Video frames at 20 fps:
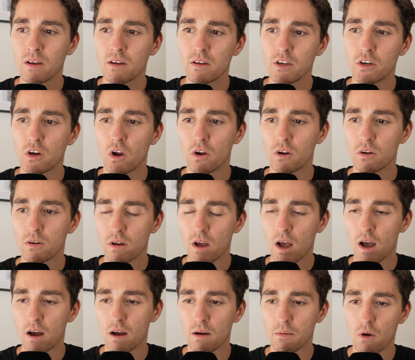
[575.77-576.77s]

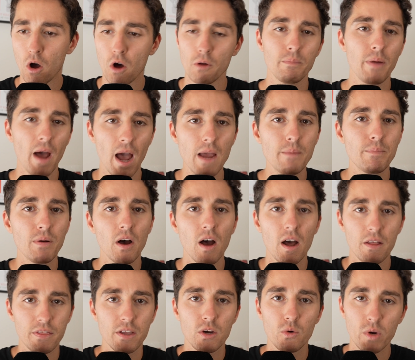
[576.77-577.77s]
on paper, I
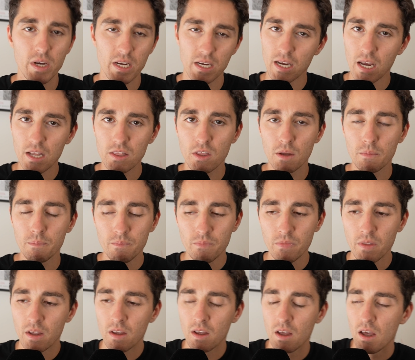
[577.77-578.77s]
think we can get them.
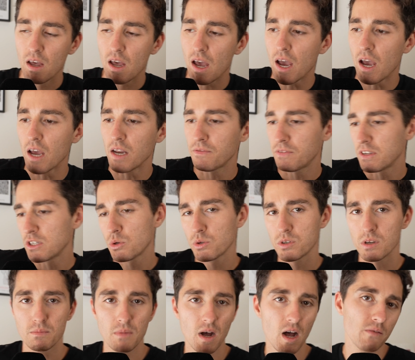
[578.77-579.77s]
And if this was
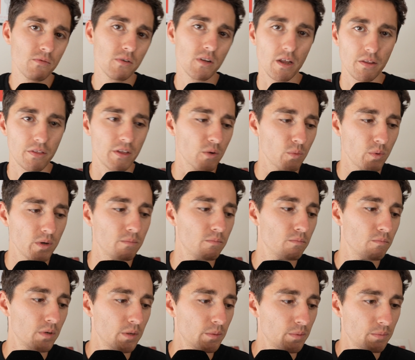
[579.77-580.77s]
at Marvel, I think we'd
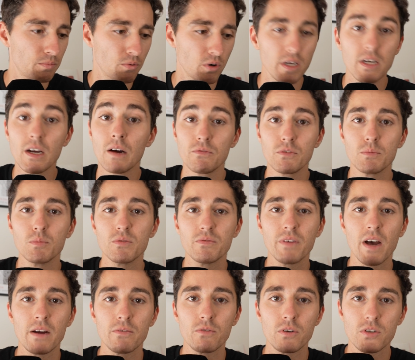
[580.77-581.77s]
be pretty comfortable
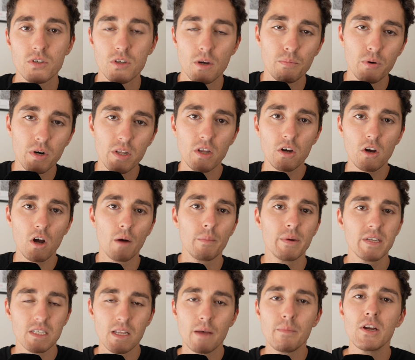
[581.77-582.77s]
favourites. So put in the
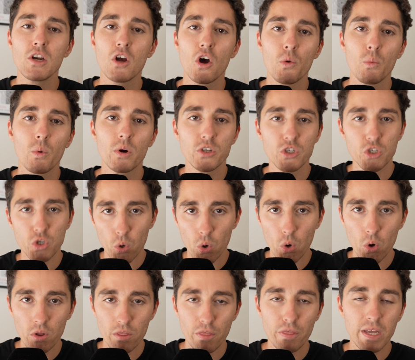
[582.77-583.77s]
comments. Let me know what
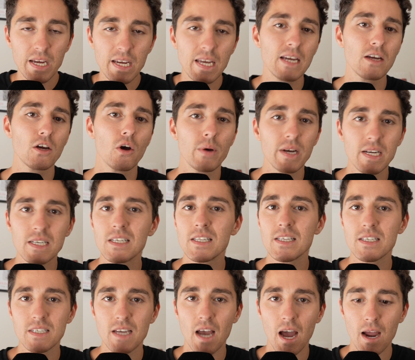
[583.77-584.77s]
you're thinking going into
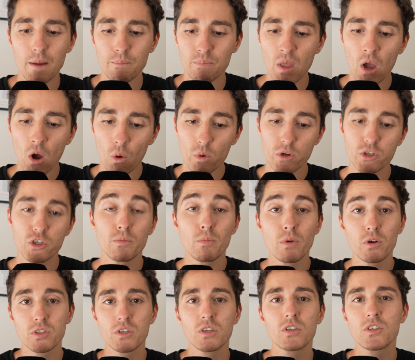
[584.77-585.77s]
this game, what you're
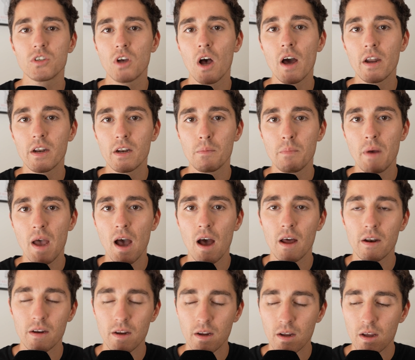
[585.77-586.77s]
most excited about.